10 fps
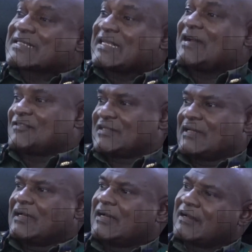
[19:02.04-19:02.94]
reserves
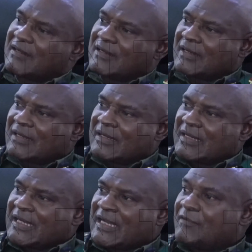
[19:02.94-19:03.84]

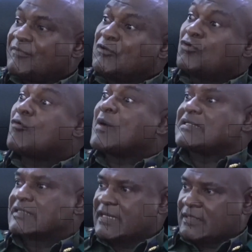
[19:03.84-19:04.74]
have been no
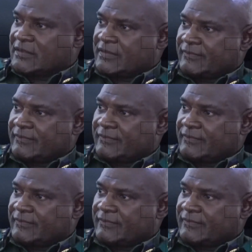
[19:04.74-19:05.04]
man's land.